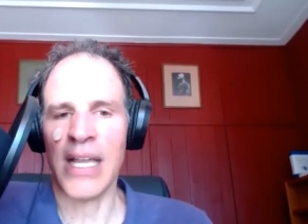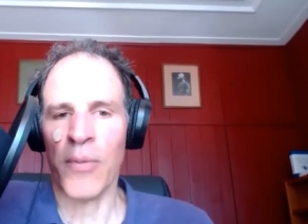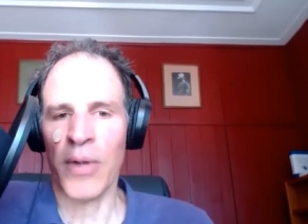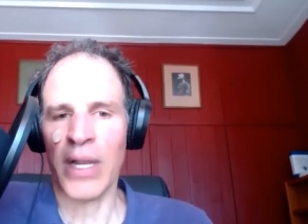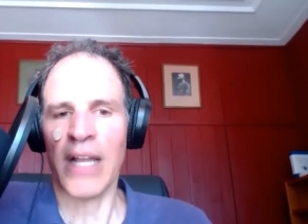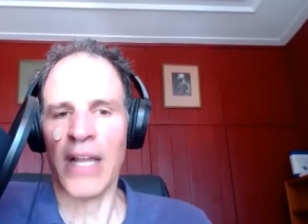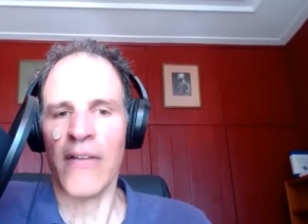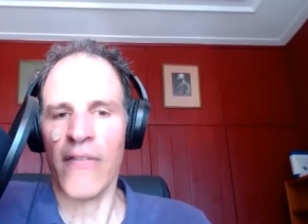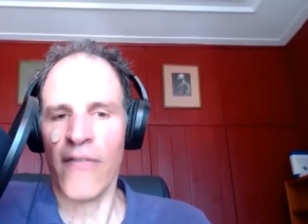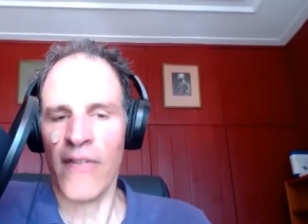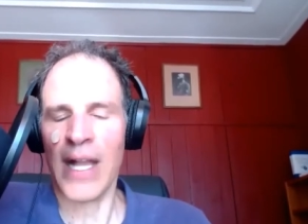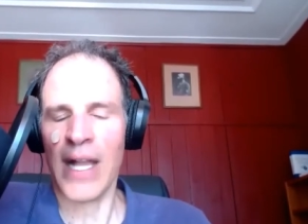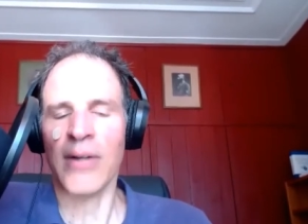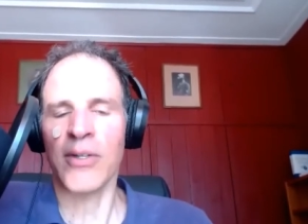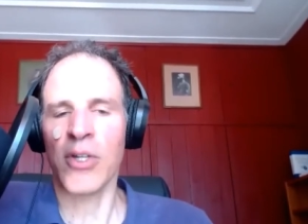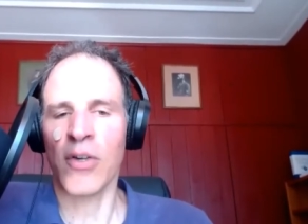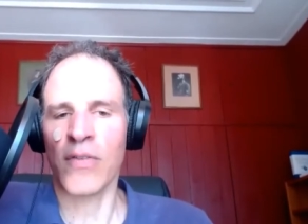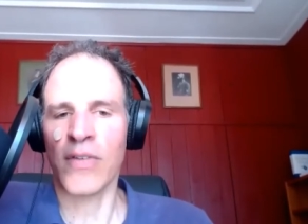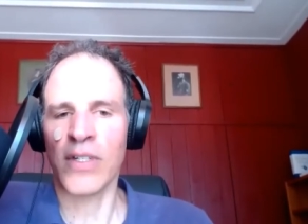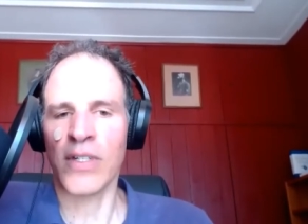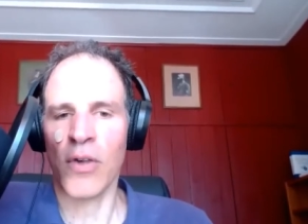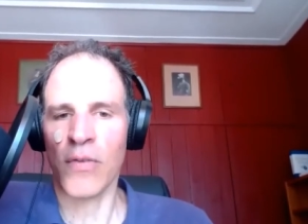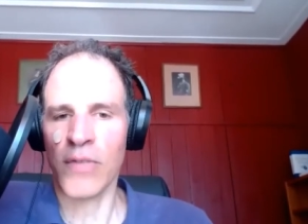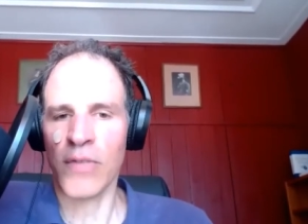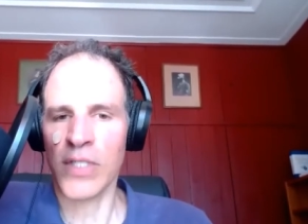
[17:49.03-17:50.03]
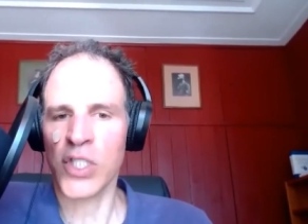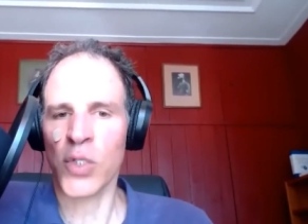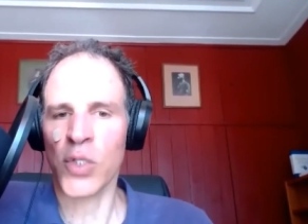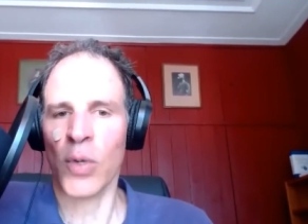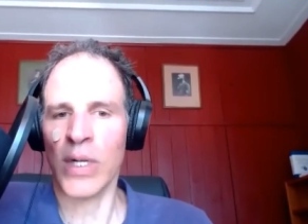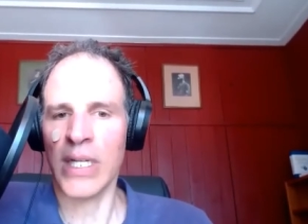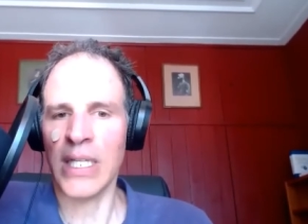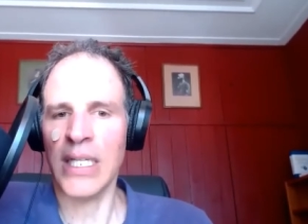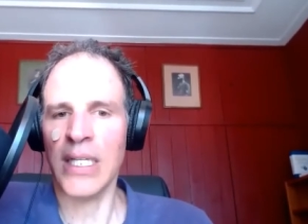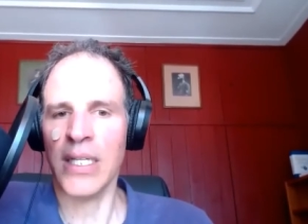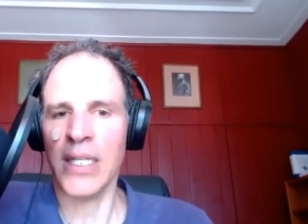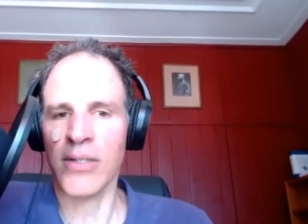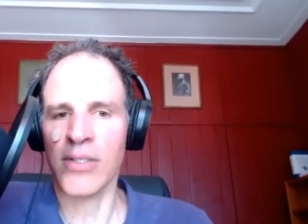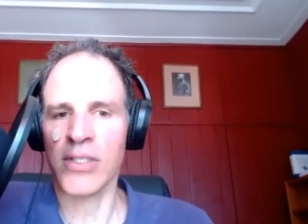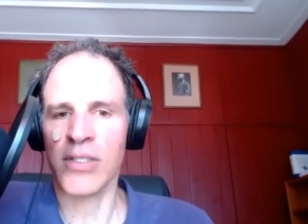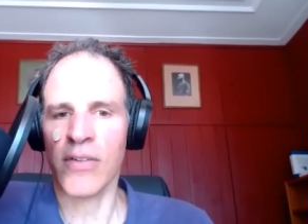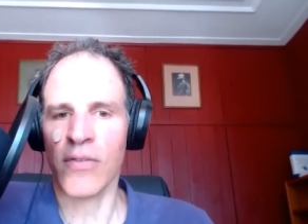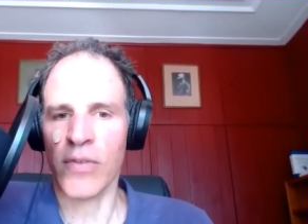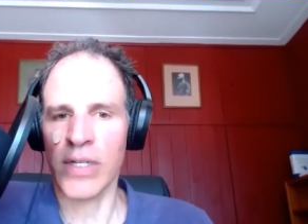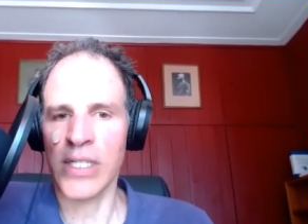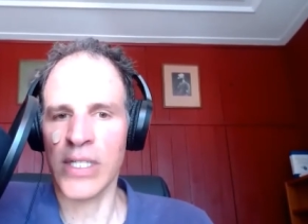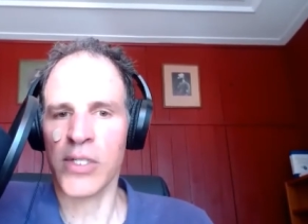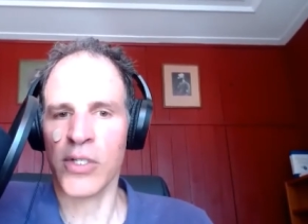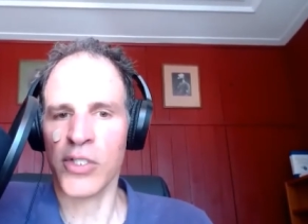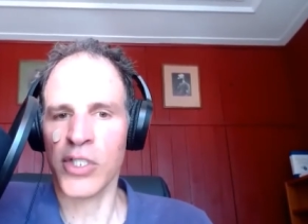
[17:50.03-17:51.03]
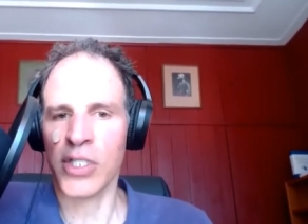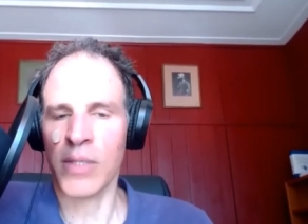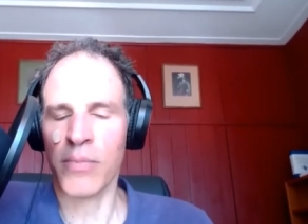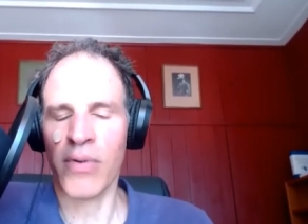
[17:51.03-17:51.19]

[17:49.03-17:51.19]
And what I found over, over 20 years of research